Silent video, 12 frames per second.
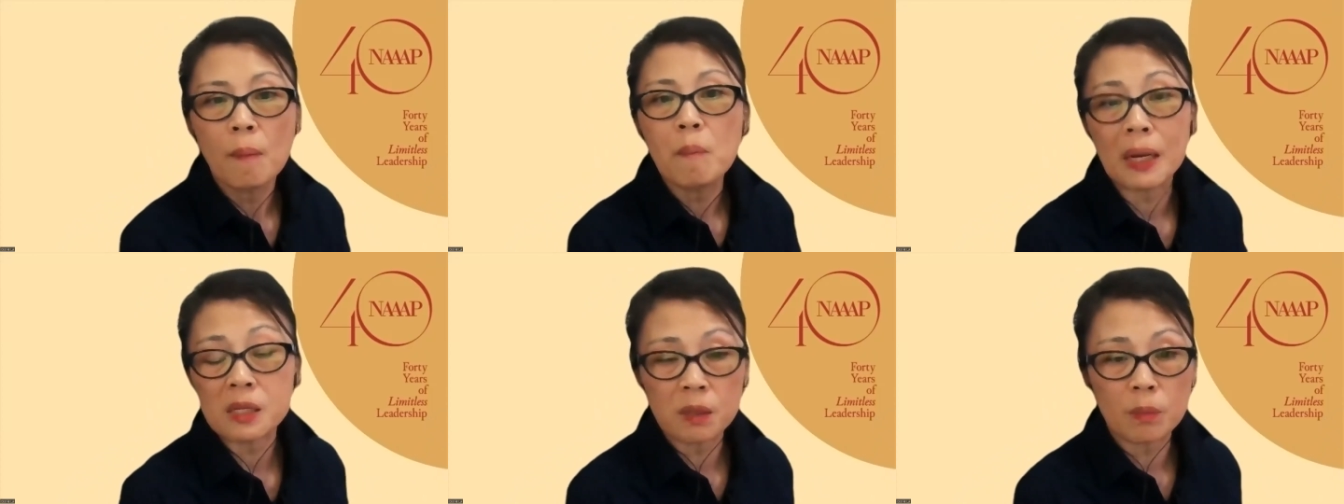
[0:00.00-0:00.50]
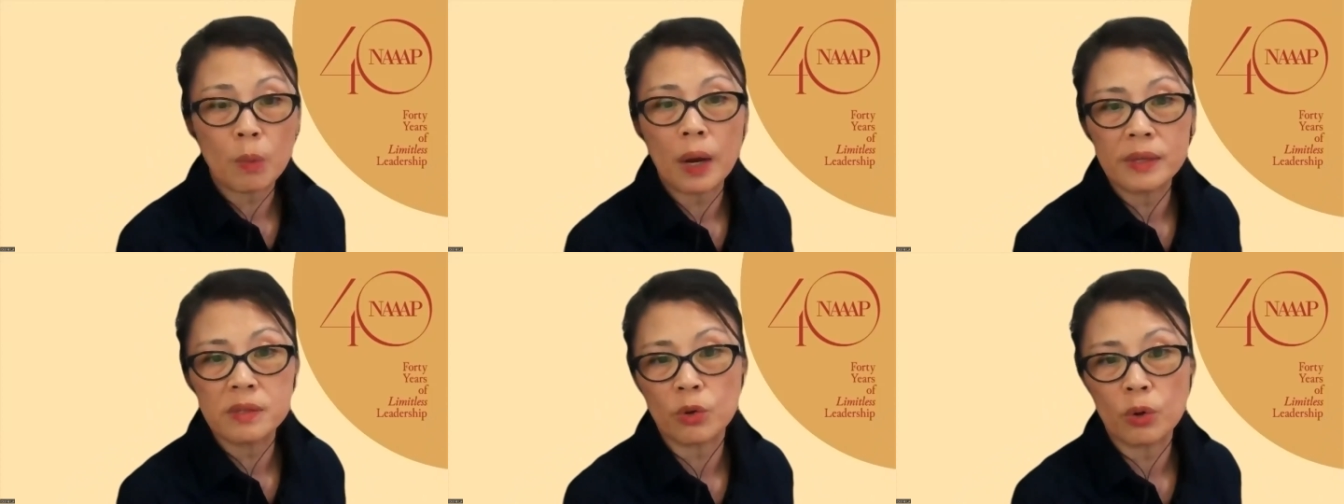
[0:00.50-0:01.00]

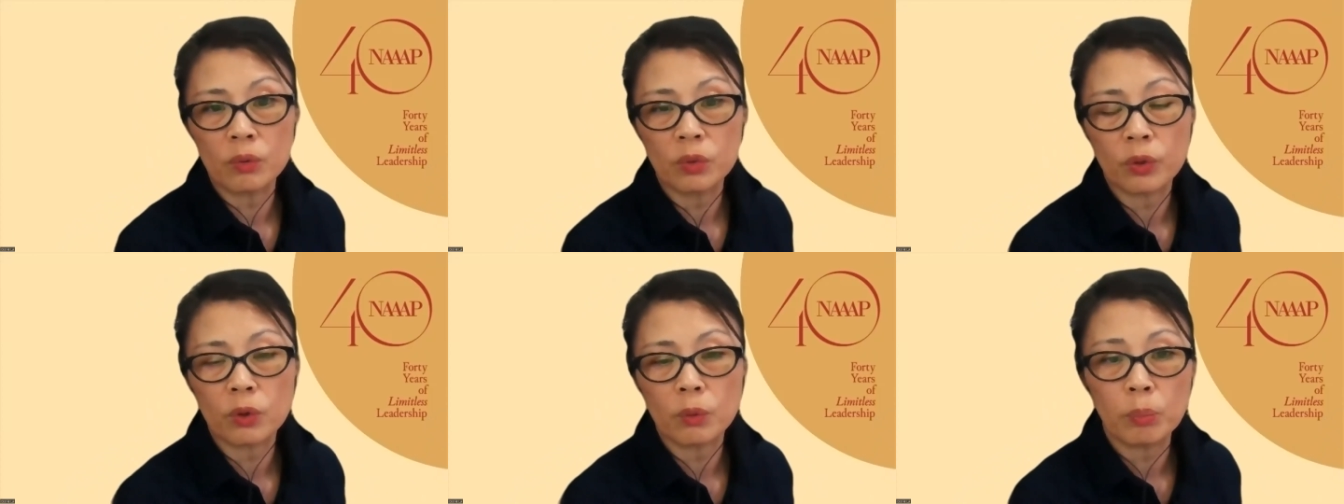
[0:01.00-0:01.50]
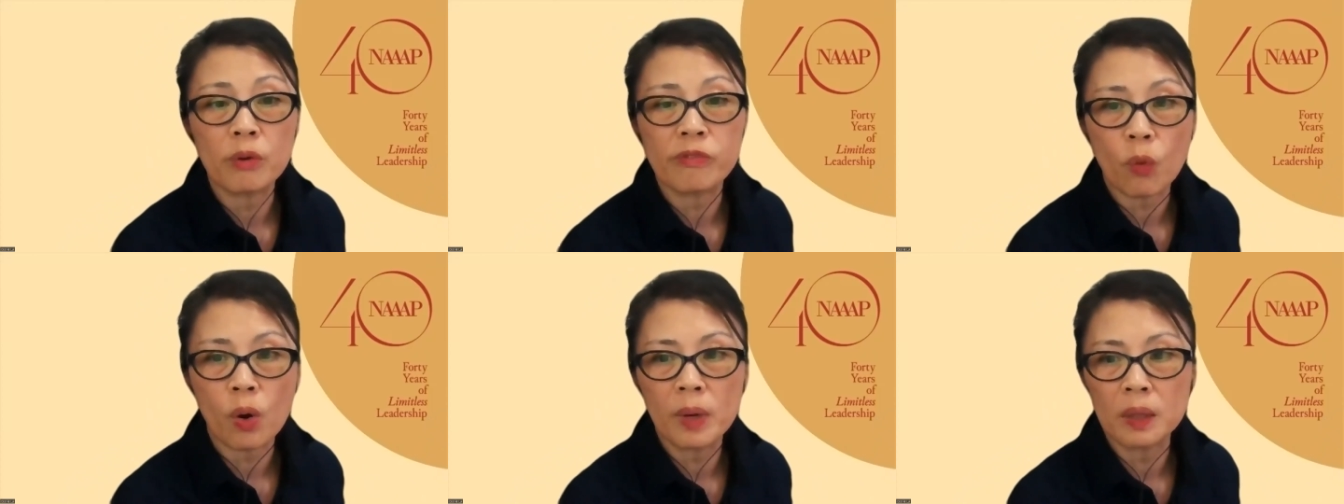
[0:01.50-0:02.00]
maximize their
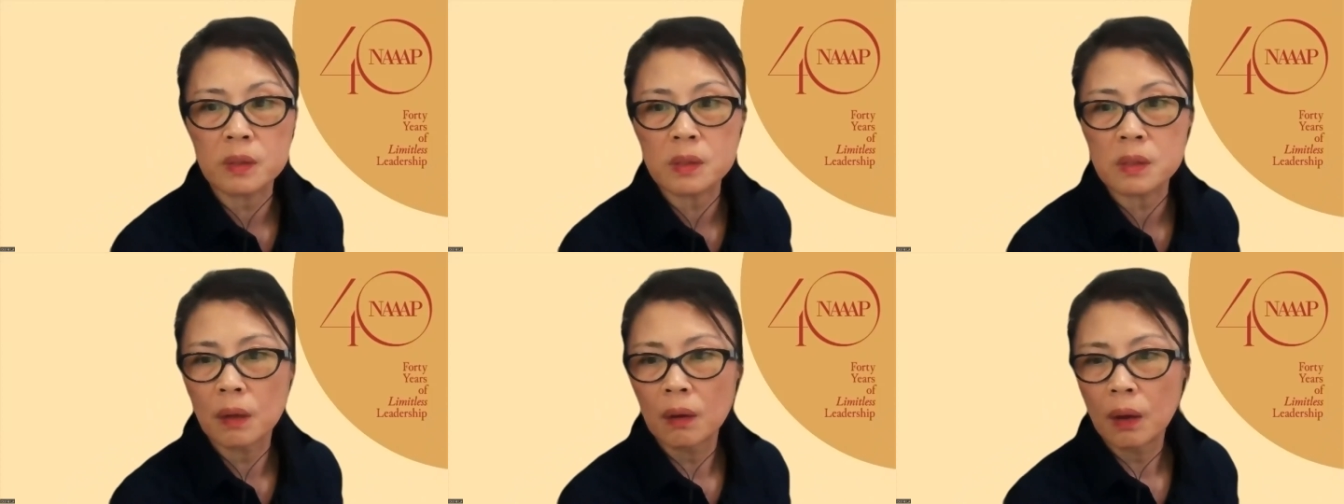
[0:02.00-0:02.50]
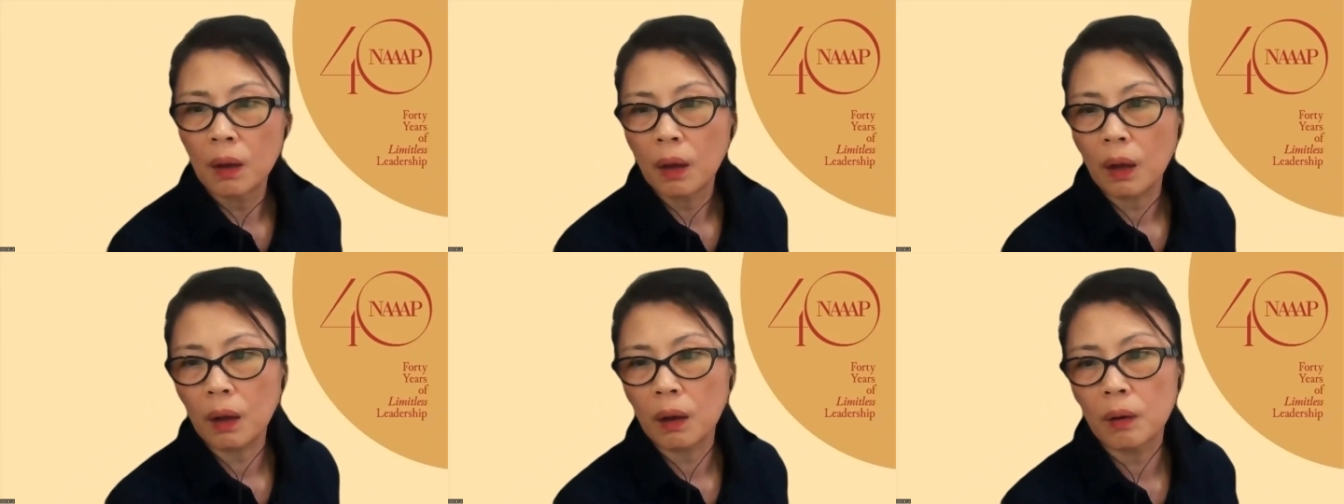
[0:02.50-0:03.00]
performance.
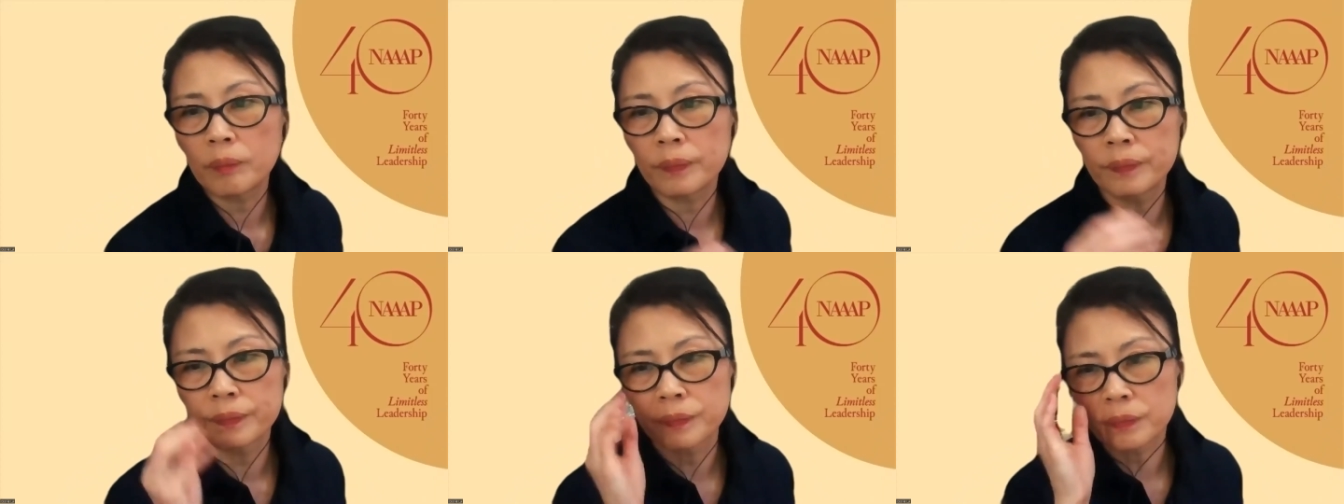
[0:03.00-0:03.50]
I'd